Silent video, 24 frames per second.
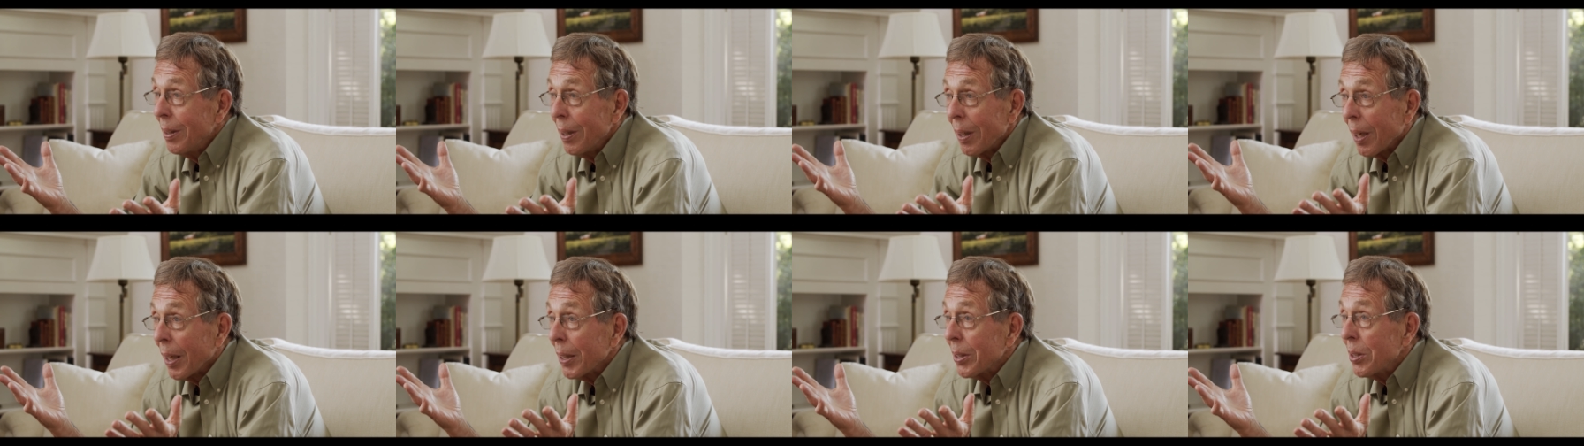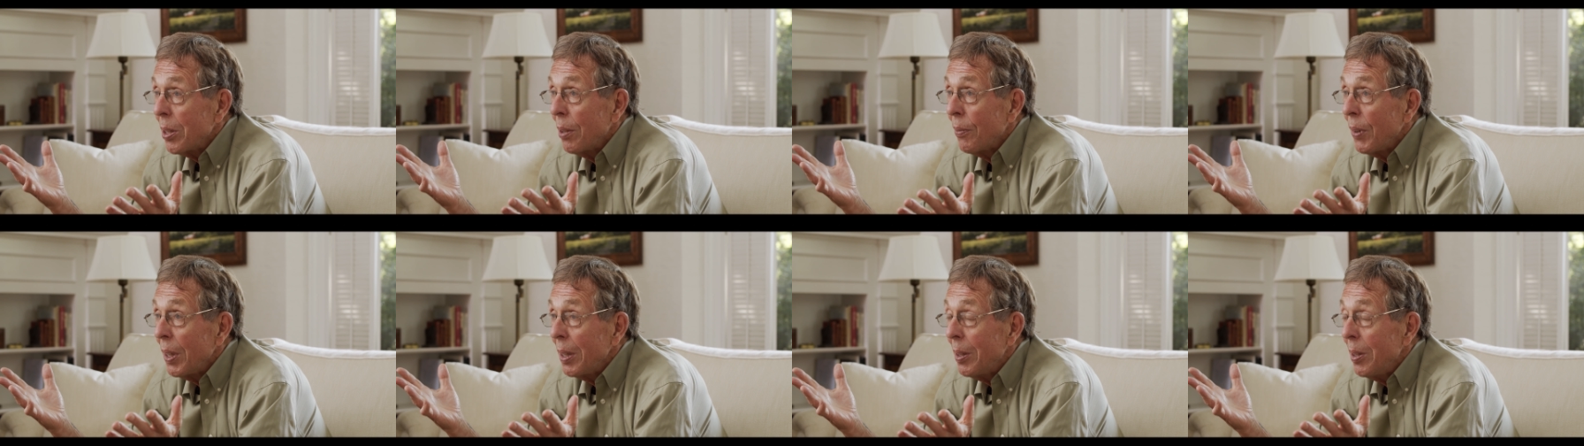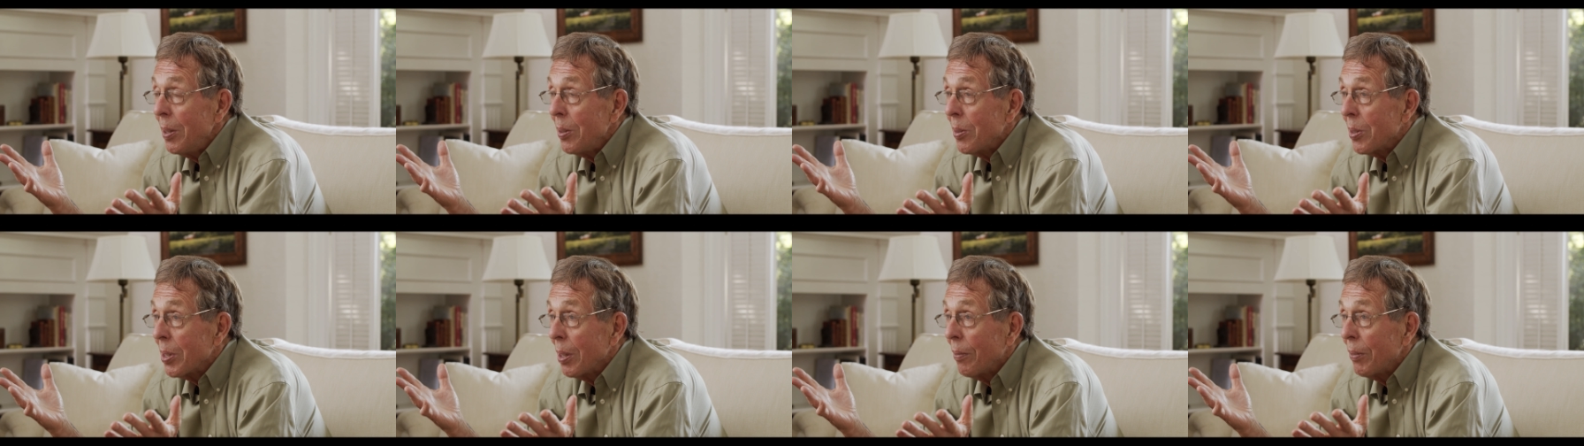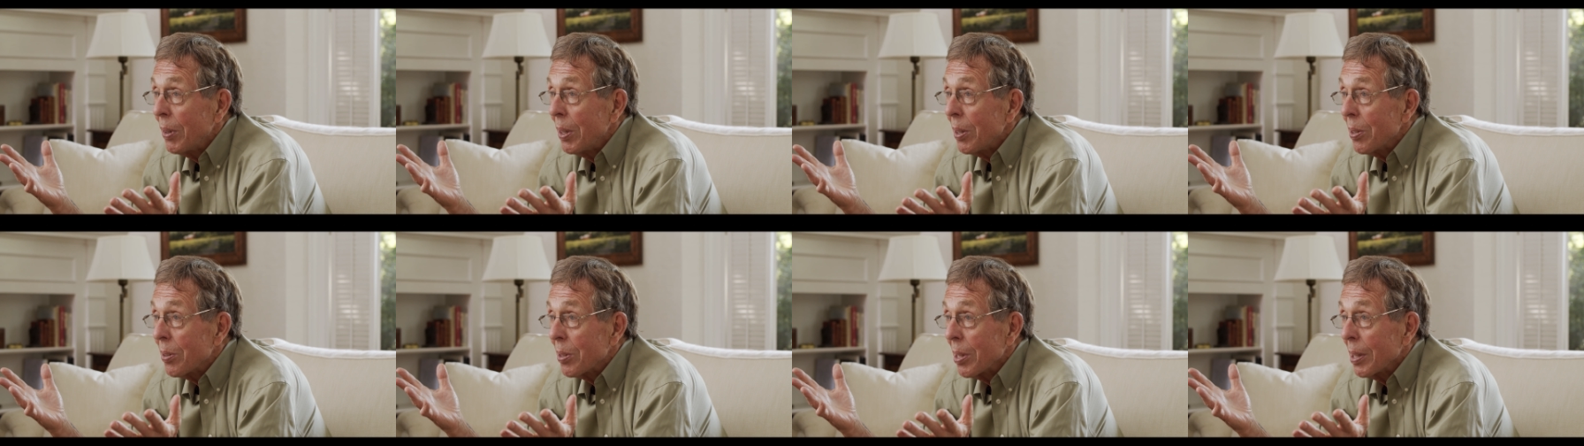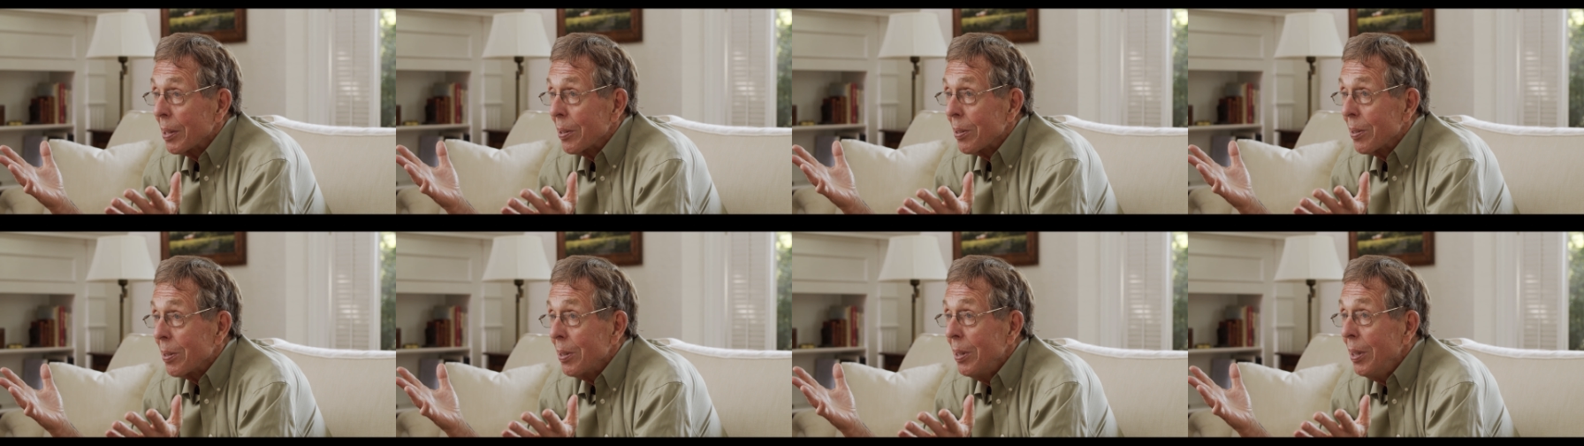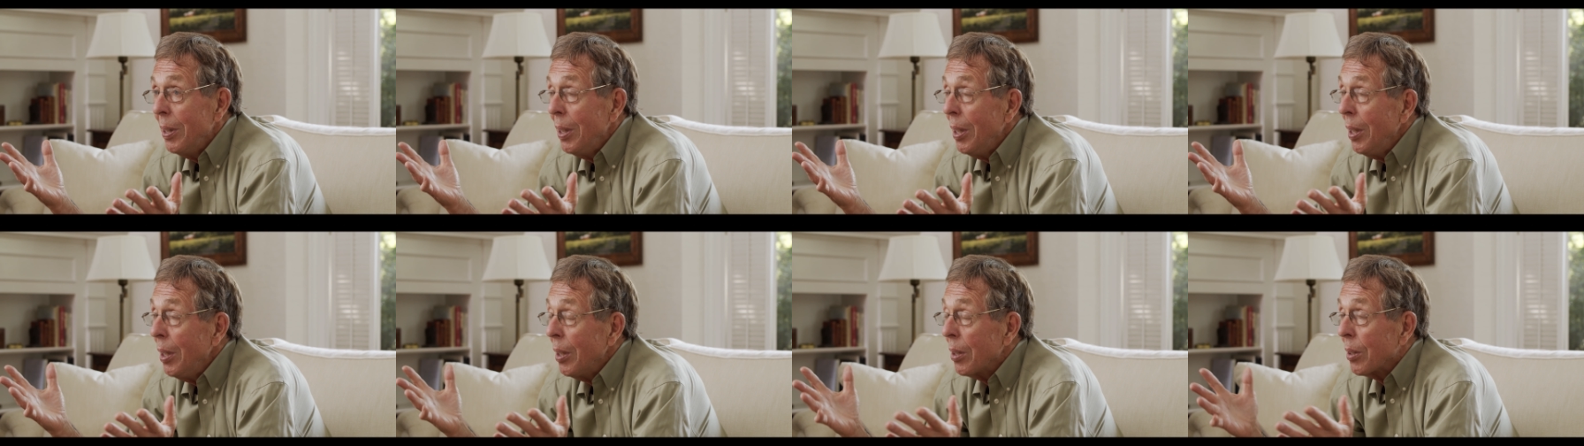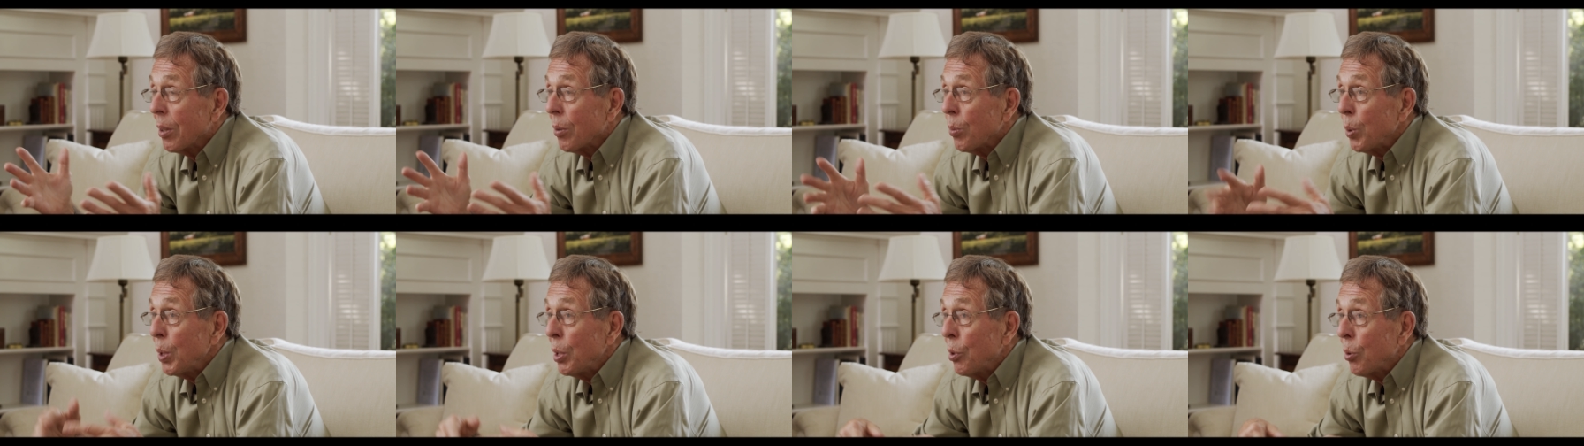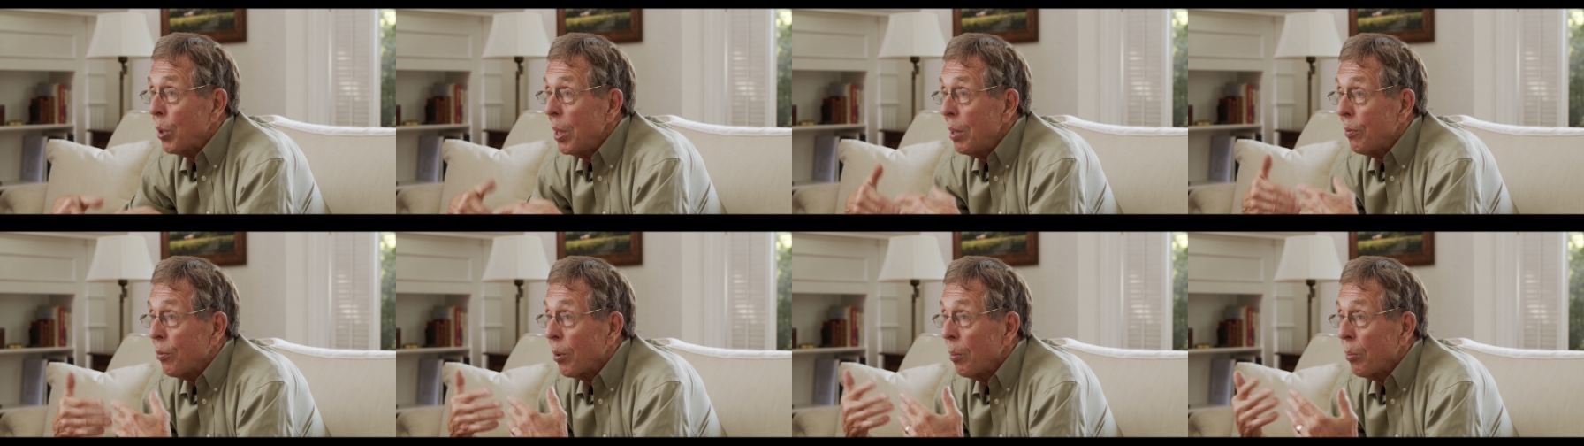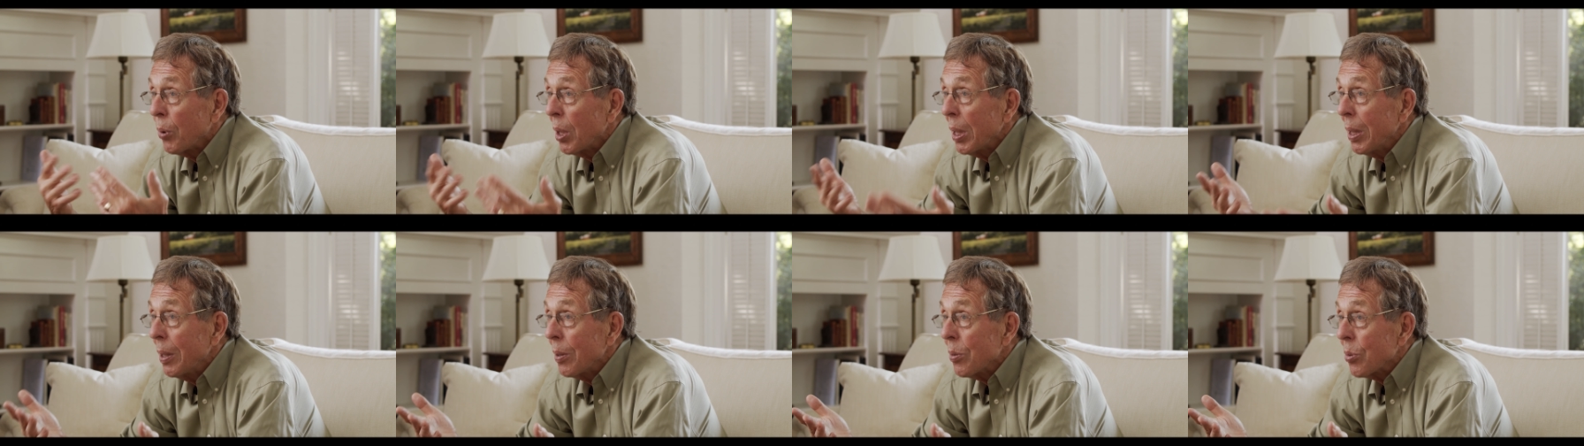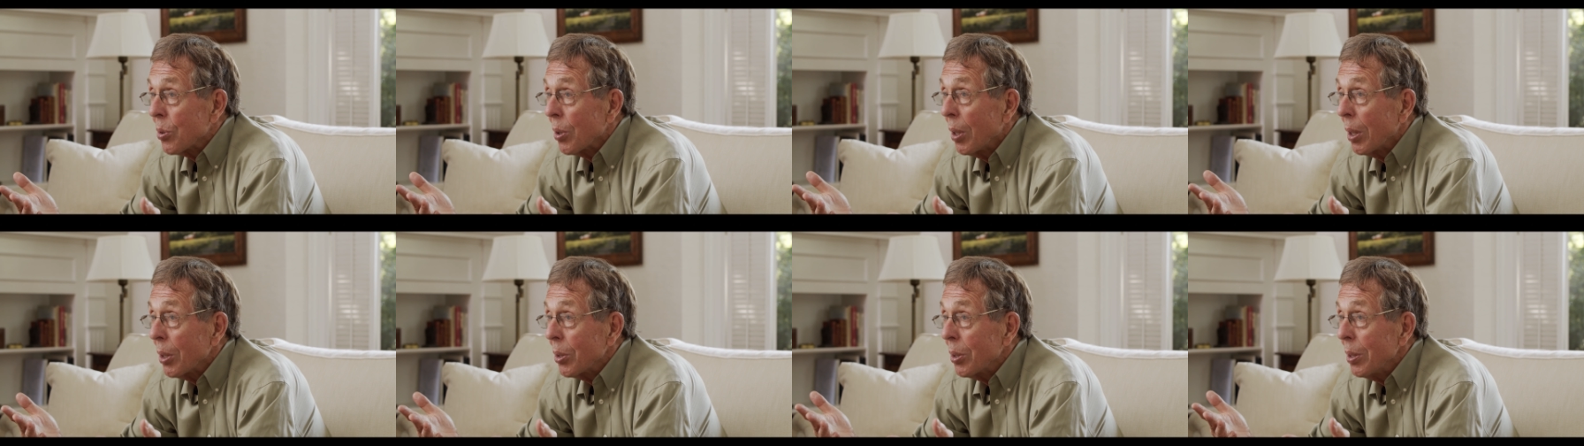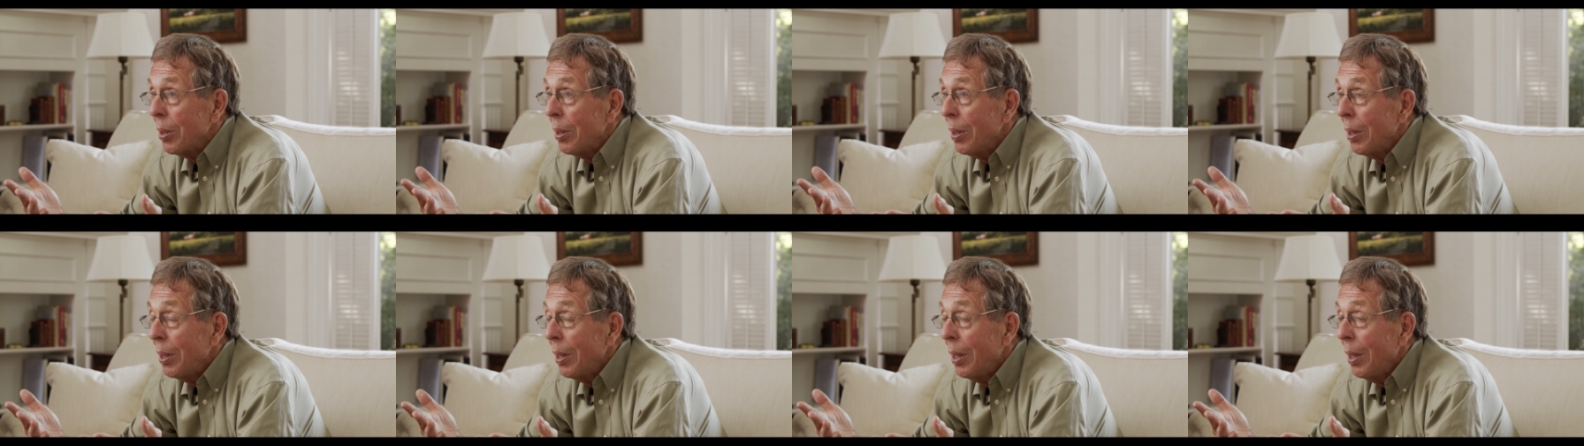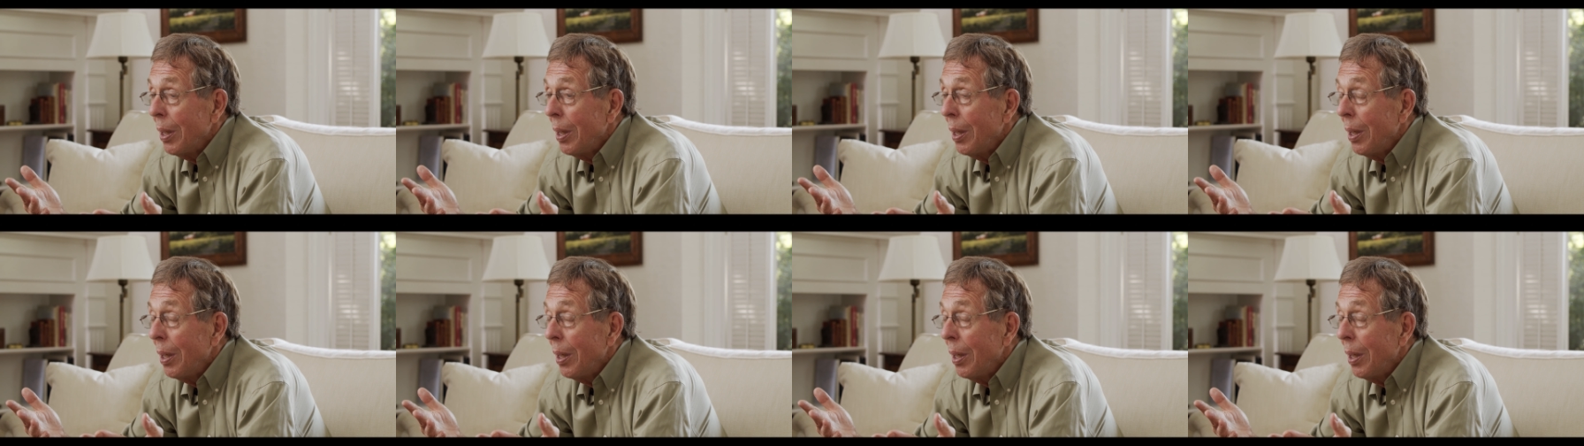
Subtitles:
the election of 1876, the retreat from Reconstruction.